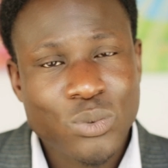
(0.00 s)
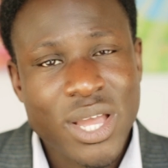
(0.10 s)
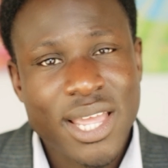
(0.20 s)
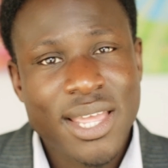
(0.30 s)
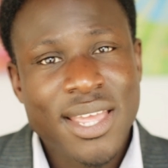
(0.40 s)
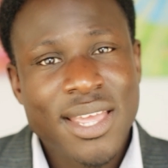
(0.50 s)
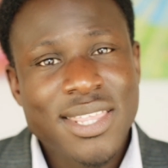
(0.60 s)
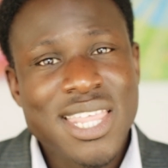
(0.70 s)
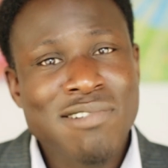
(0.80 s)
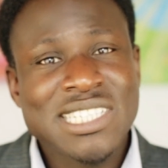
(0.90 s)
where
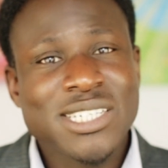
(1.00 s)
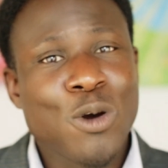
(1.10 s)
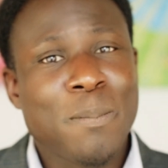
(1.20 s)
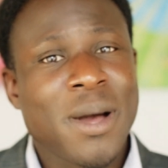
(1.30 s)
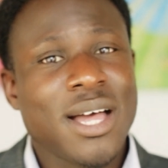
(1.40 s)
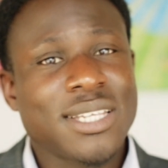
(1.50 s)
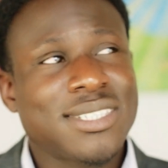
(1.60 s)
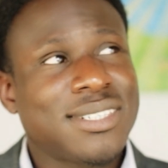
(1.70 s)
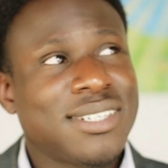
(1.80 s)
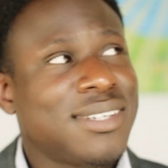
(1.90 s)
there is no
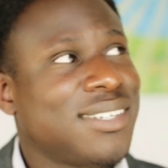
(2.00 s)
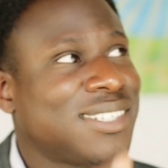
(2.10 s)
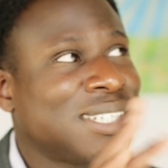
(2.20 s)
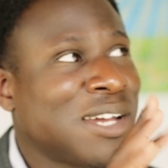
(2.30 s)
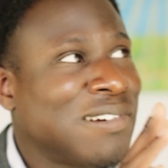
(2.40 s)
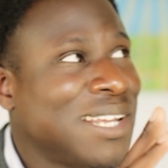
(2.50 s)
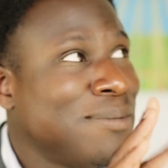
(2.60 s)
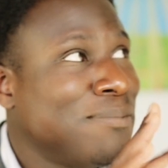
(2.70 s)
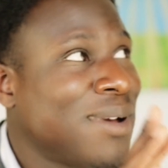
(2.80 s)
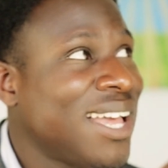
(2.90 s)
past, sorry,
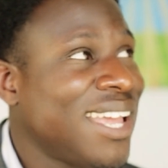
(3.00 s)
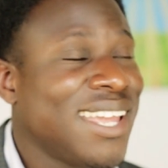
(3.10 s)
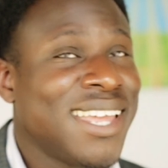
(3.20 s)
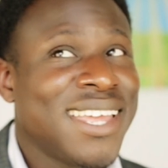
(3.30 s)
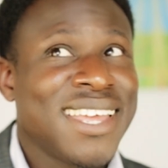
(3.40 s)
bye.